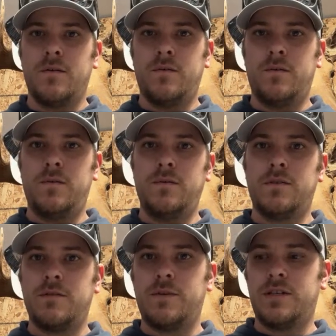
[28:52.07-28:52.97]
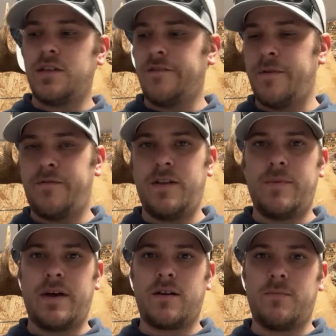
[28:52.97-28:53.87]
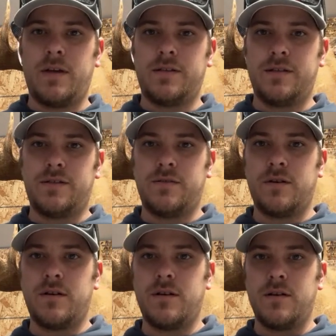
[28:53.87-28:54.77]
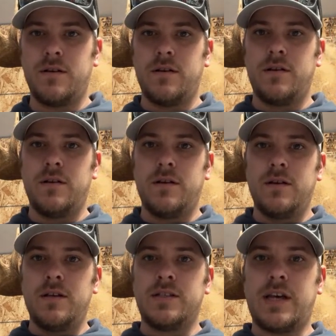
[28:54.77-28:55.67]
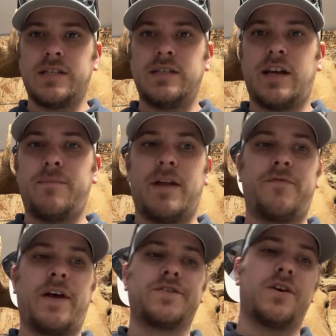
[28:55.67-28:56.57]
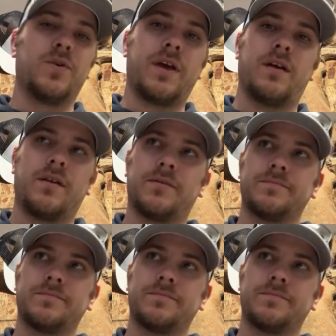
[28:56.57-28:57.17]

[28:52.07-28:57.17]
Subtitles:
Ooh, someone just left me feedback on my Etsy store. Sizing die manufacturer. Okay.